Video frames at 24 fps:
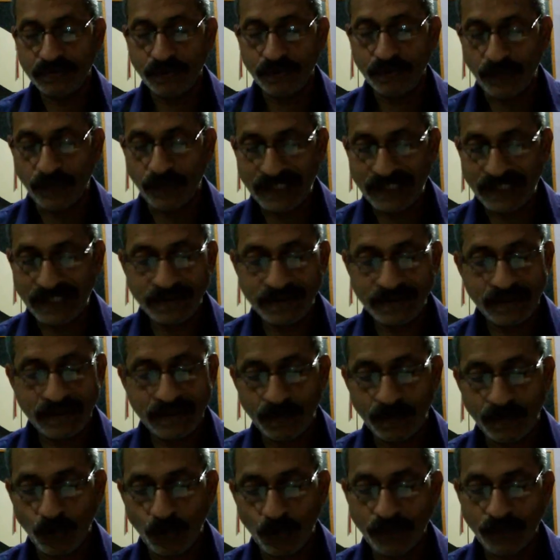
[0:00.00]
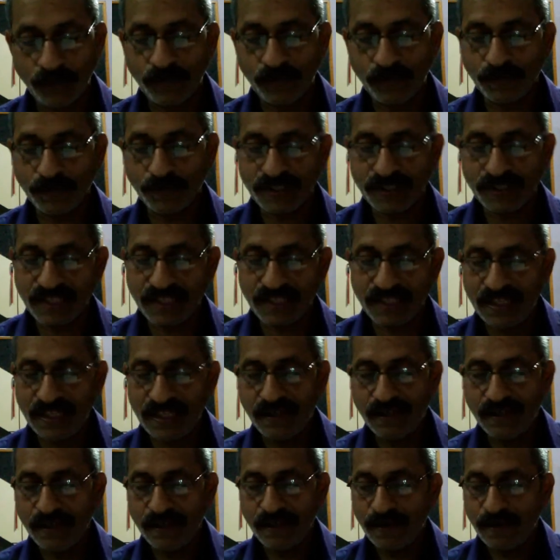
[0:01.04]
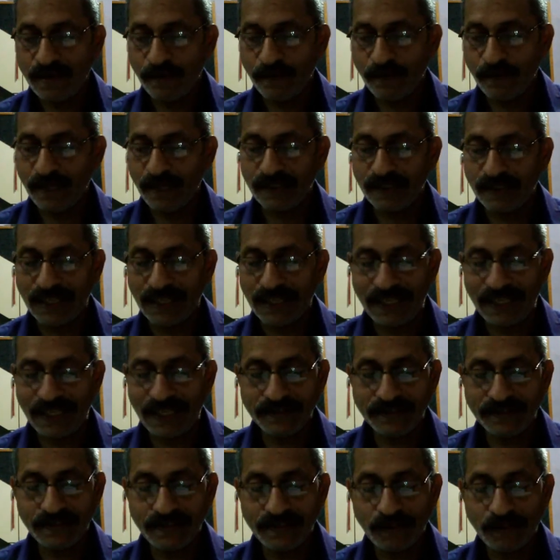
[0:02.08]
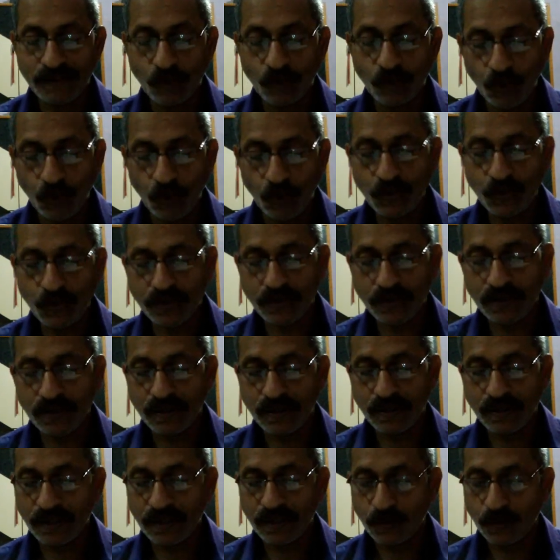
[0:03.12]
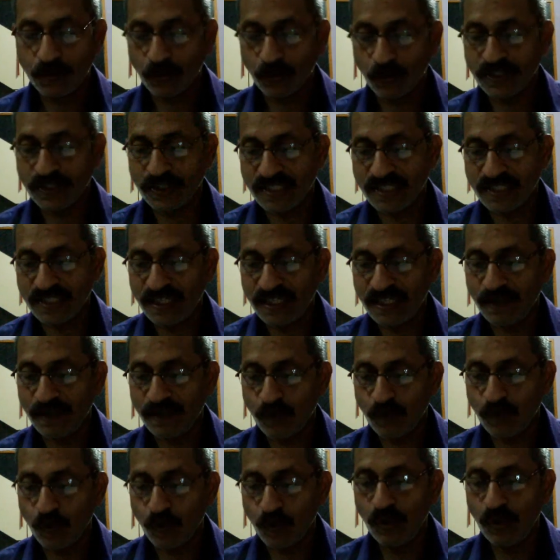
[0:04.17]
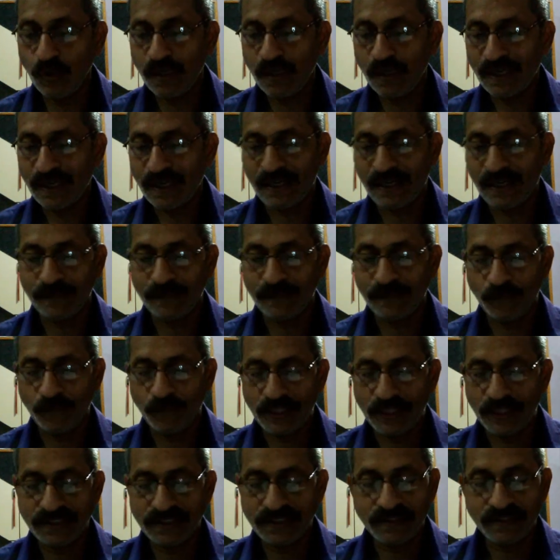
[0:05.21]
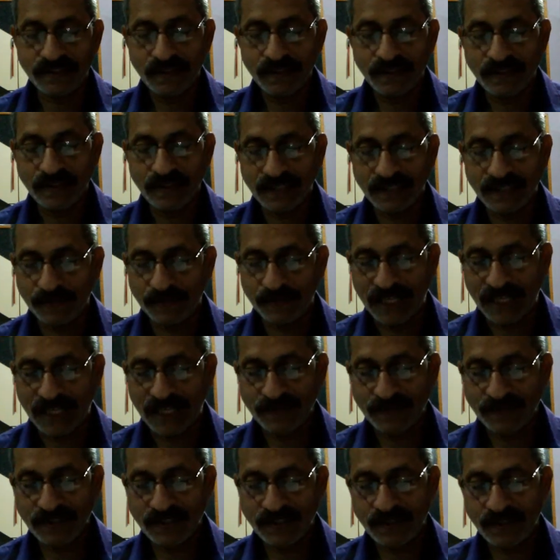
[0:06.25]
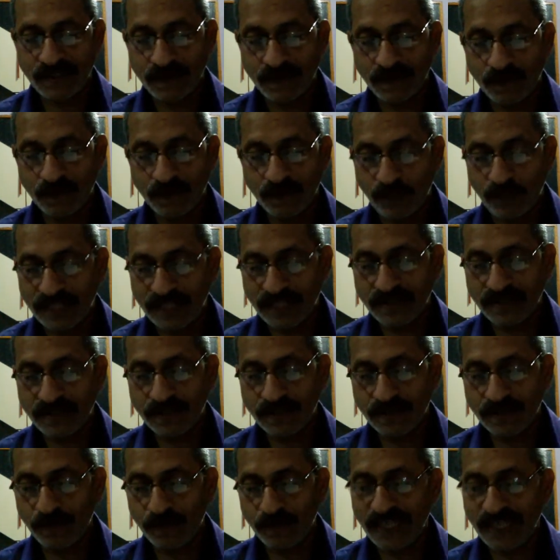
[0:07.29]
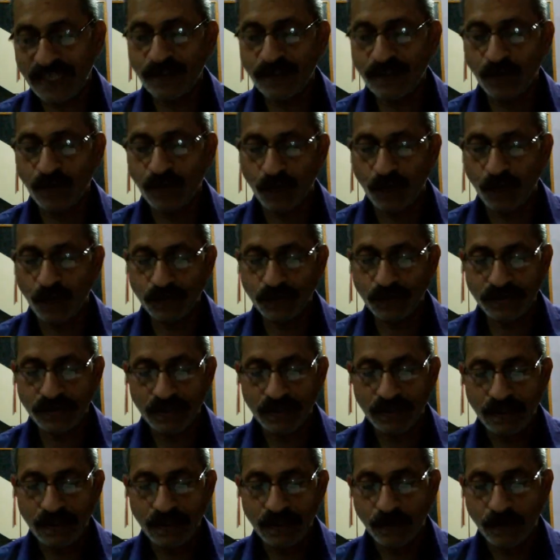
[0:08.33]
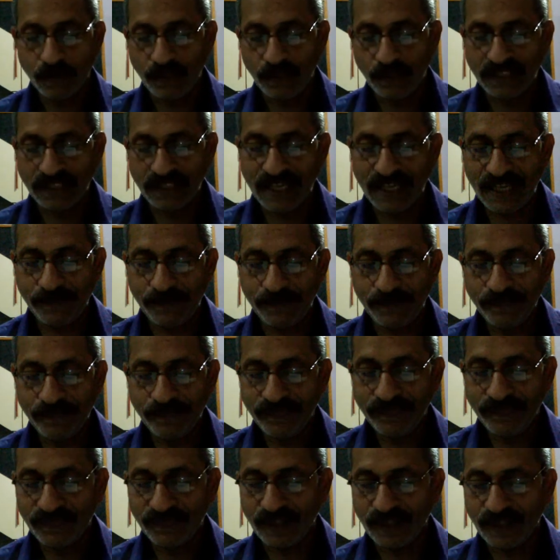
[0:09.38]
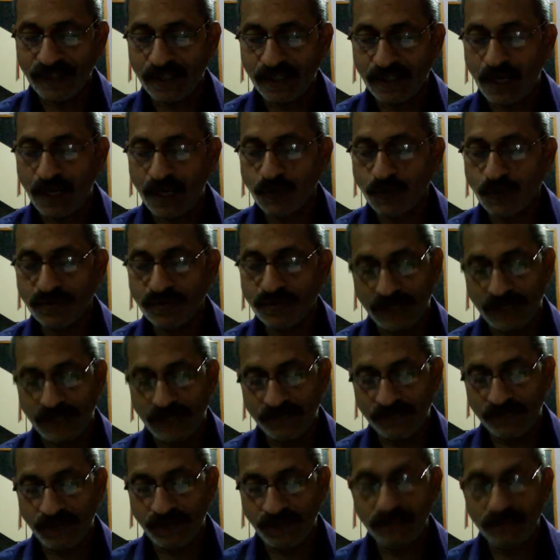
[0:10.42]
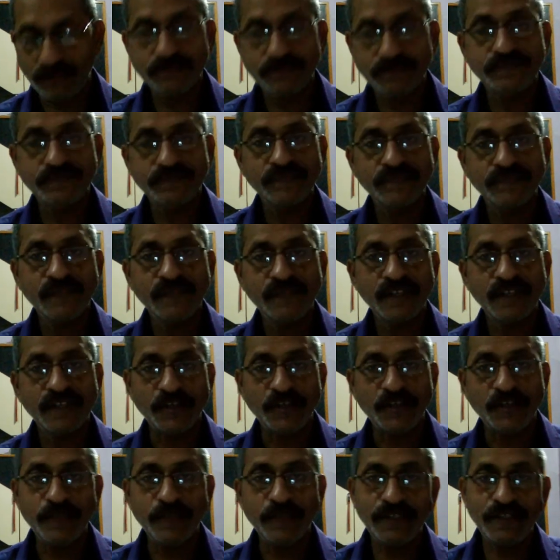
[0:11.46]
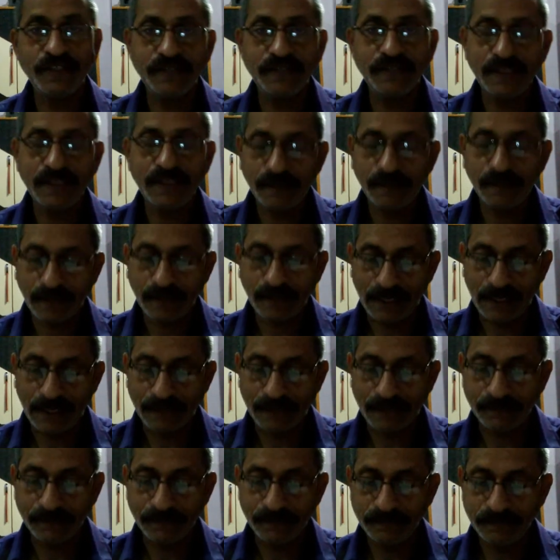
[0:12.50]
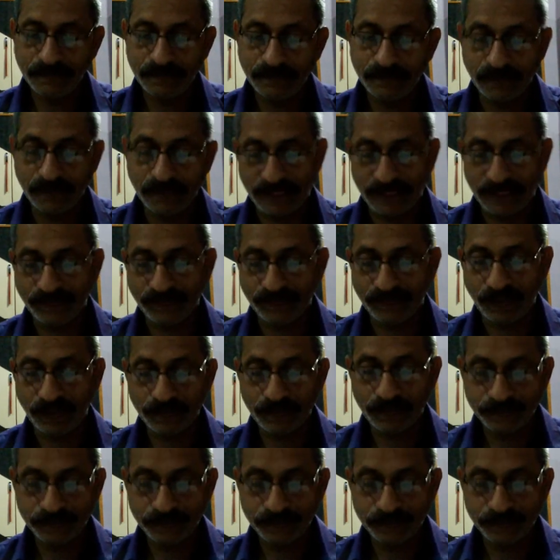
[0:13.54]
Winds blowing from the sea make the lands close to the sea cool and moist. Sometimes winds bring clouds with them the clouds rainfall, humidity and rainfall.